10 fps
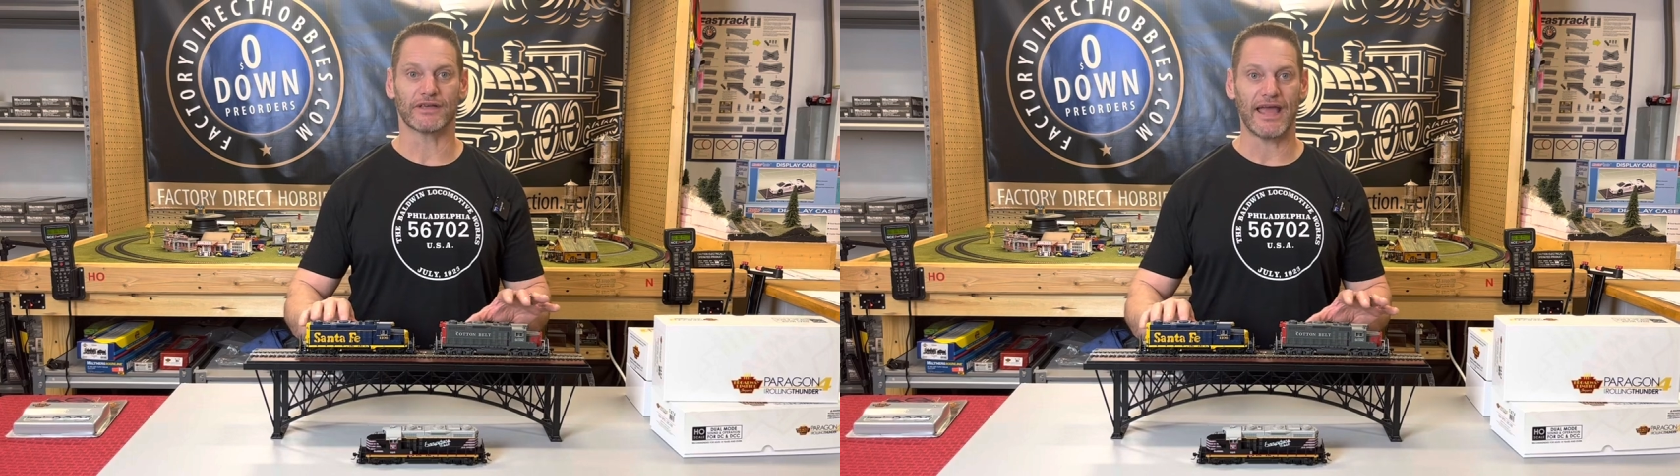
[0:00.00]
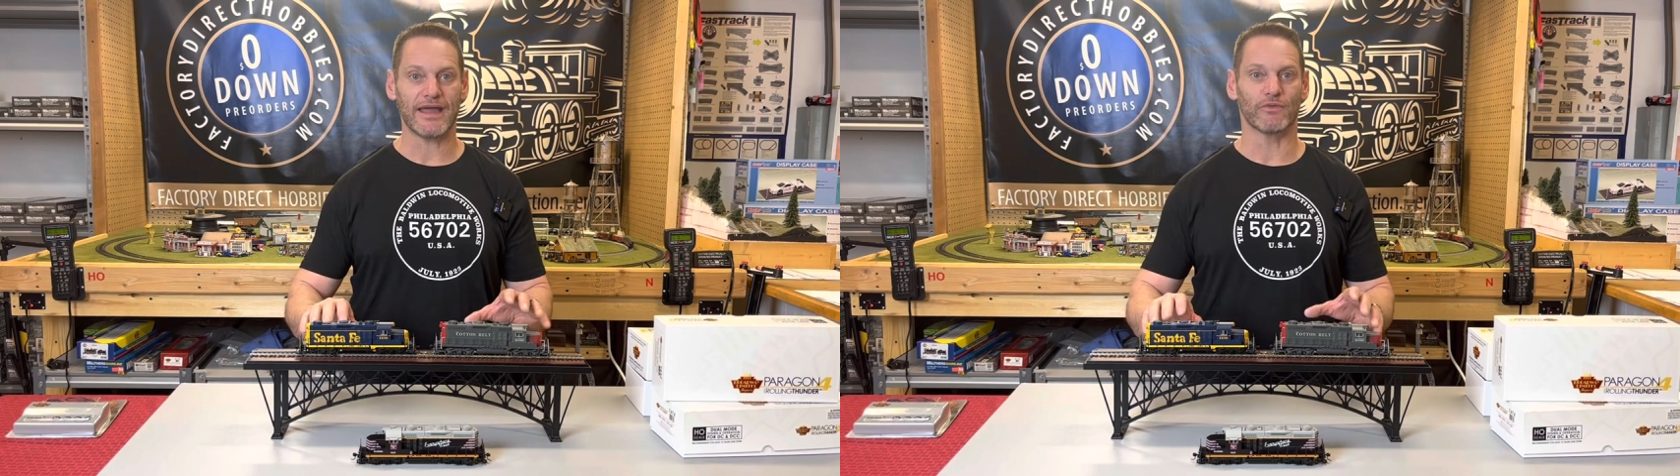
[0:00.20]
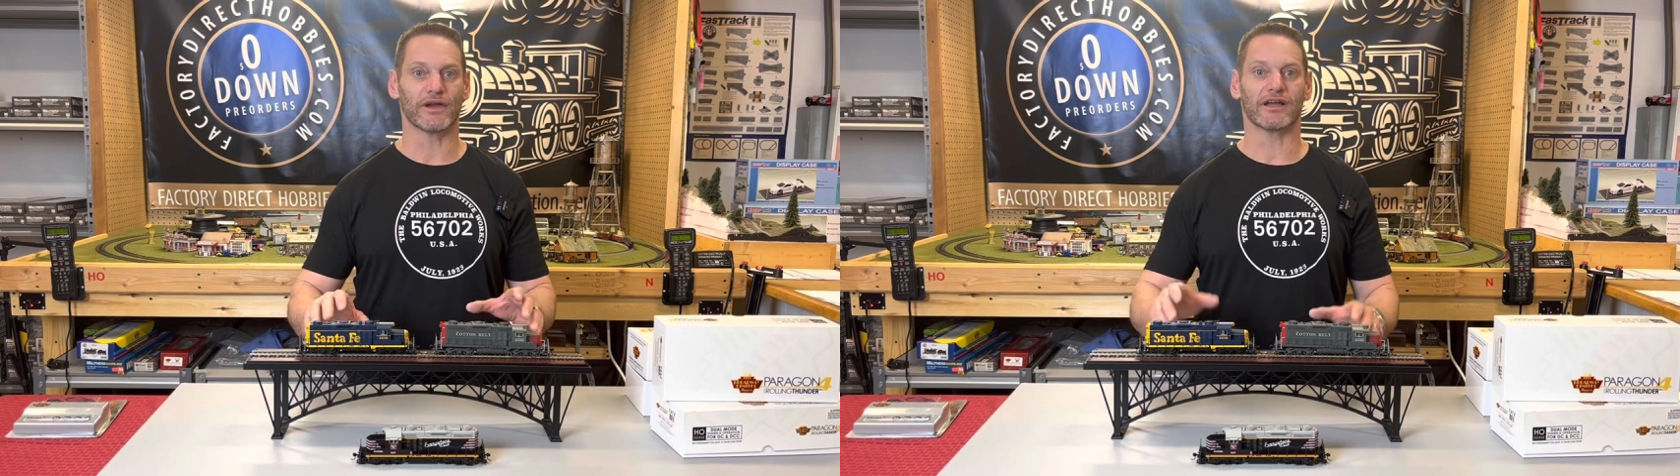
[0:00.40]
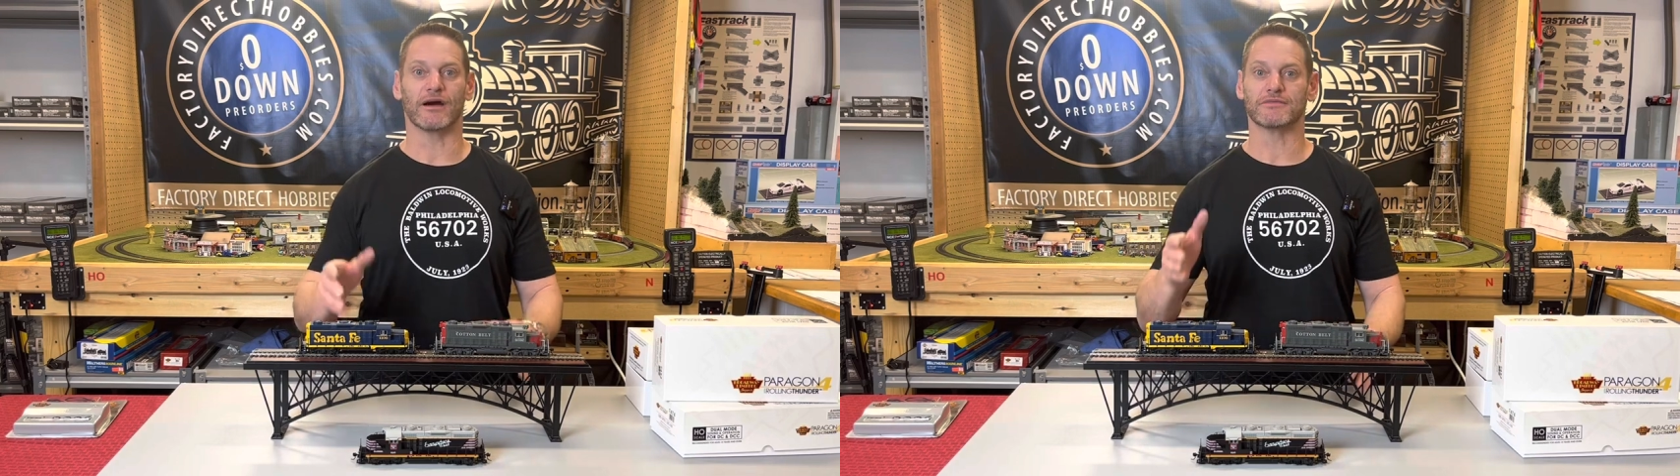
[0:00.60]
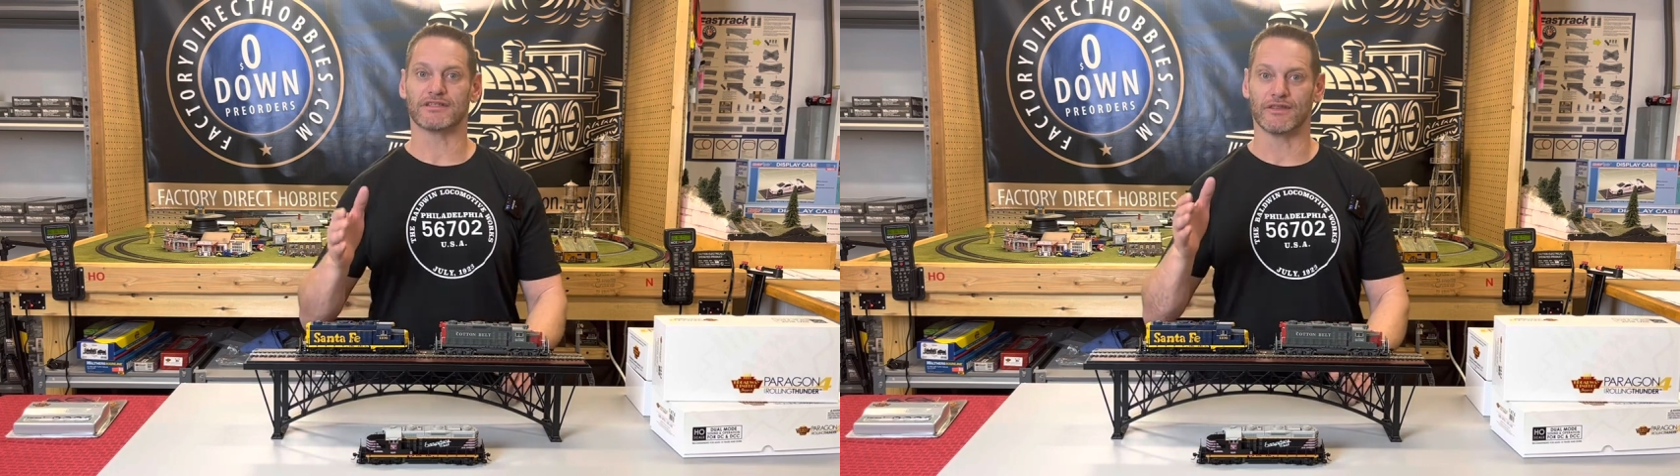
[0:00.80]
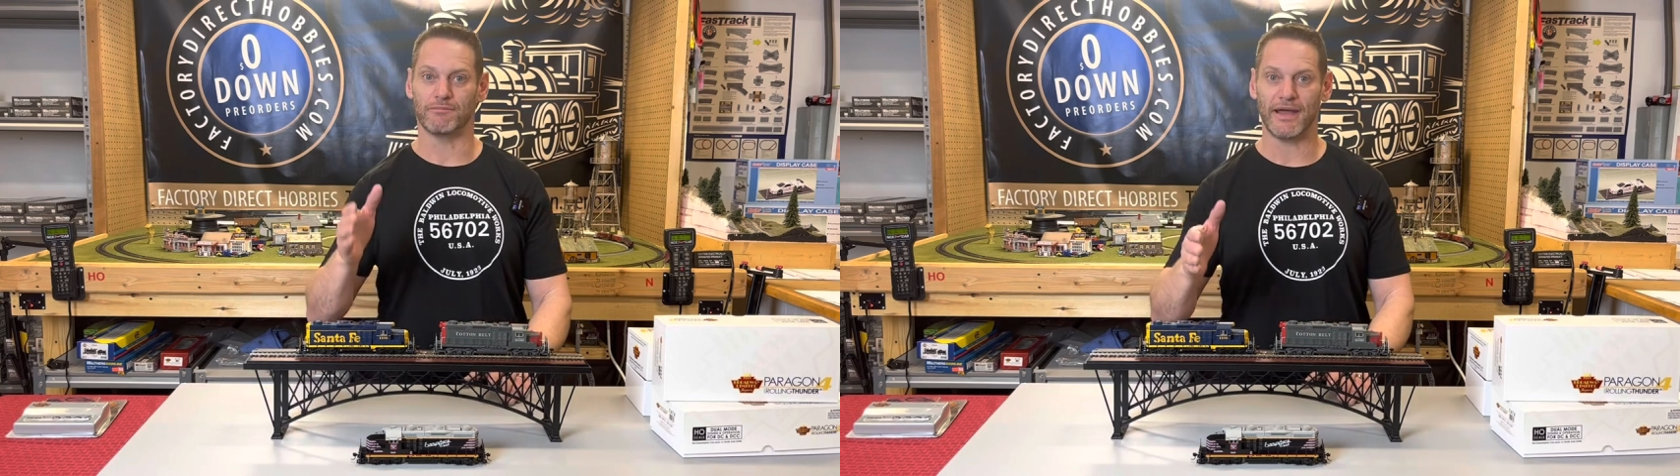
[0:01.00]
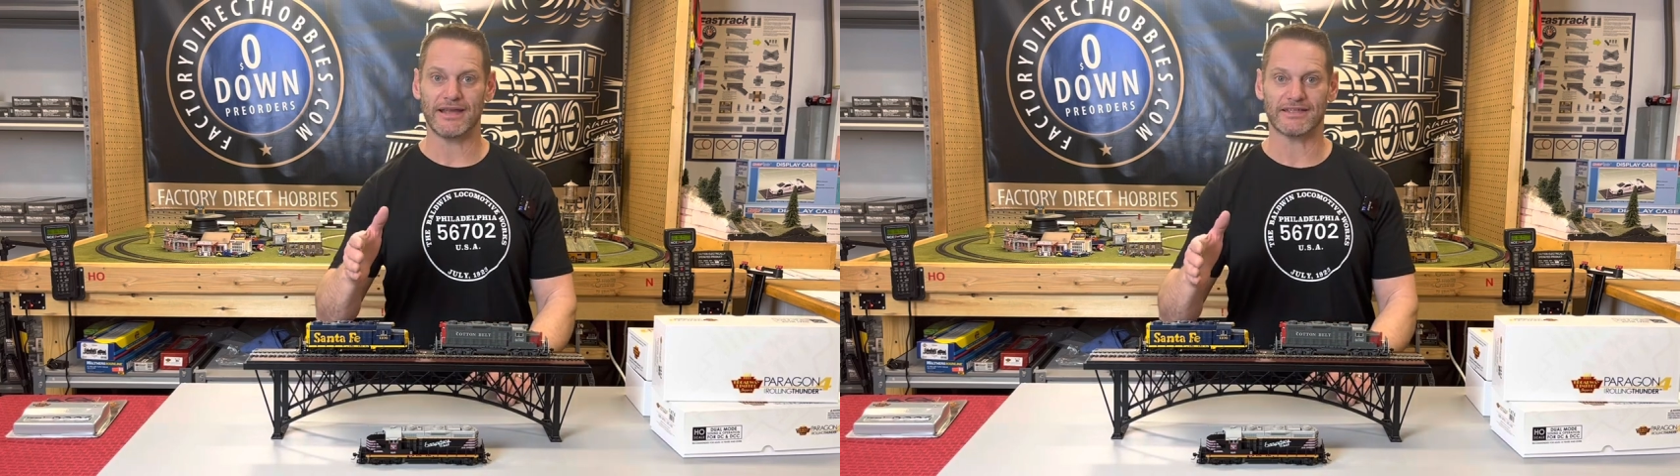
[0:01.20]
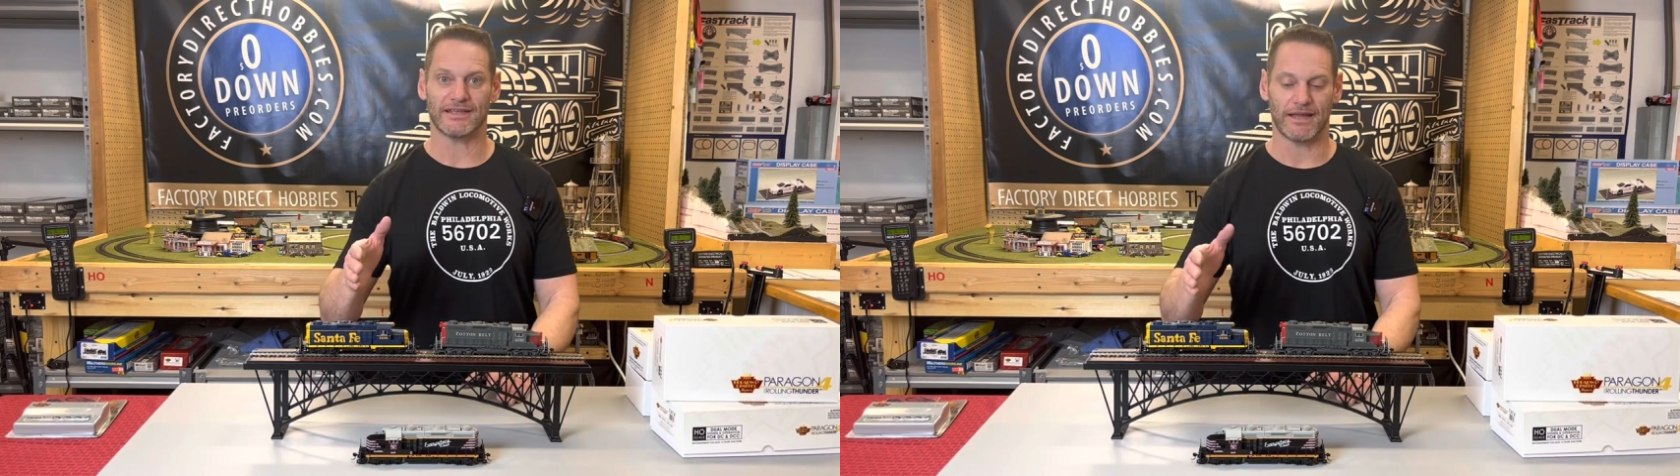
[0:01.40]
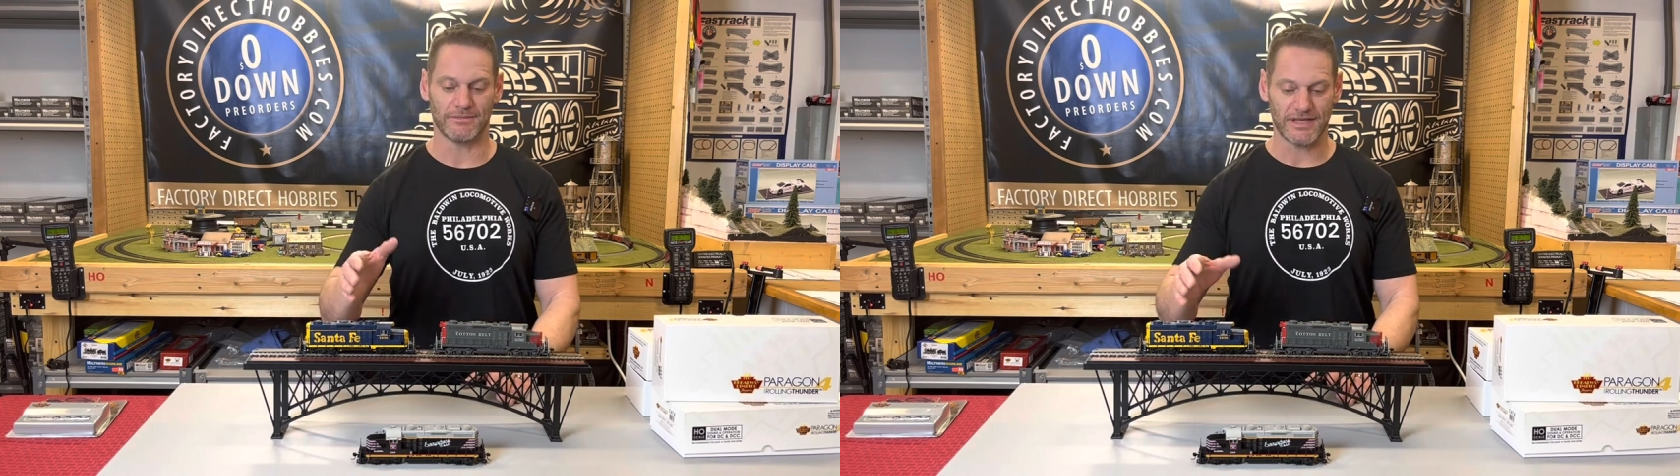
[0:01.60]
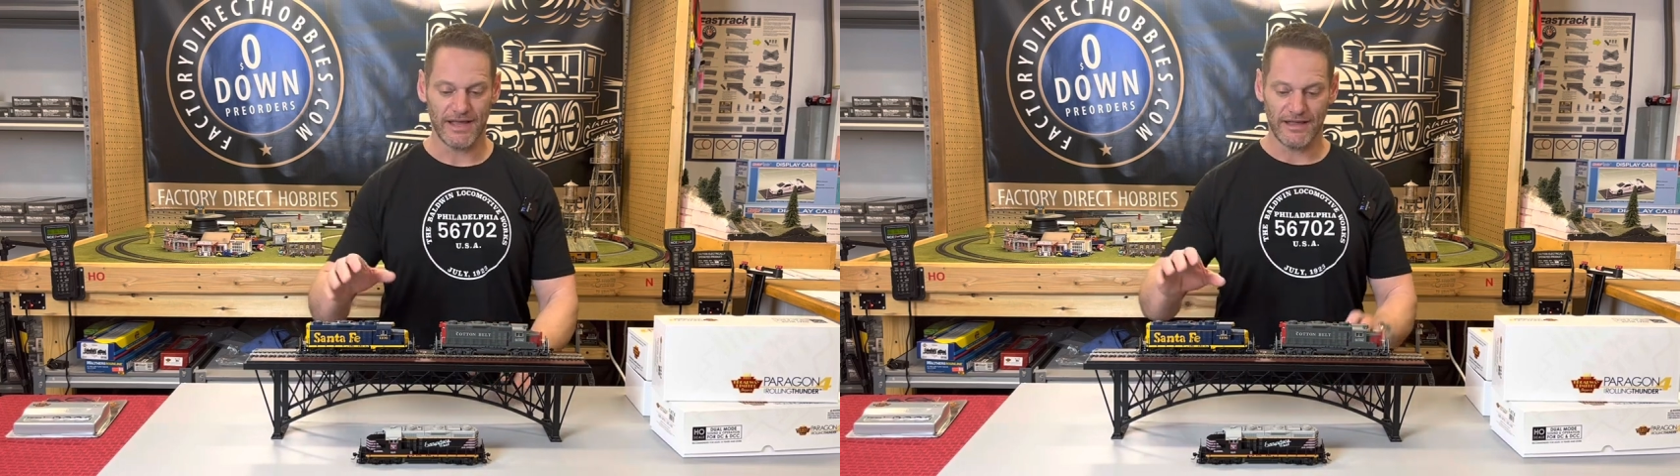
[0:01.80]
game when it comes to the paint
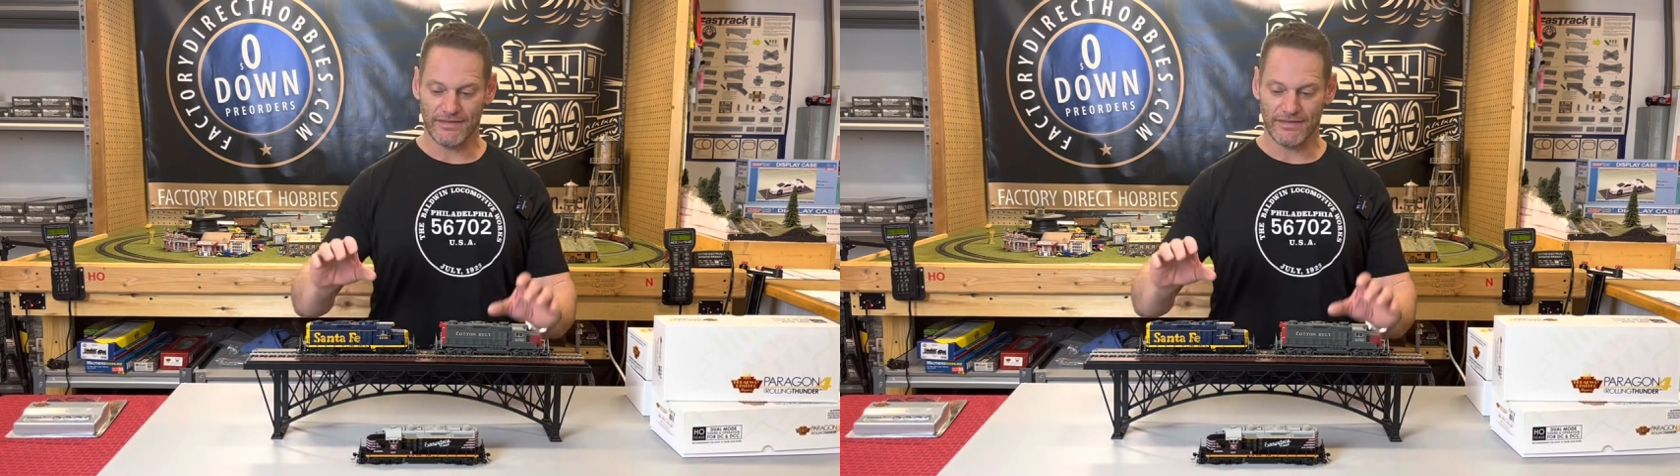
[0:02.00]
schemes.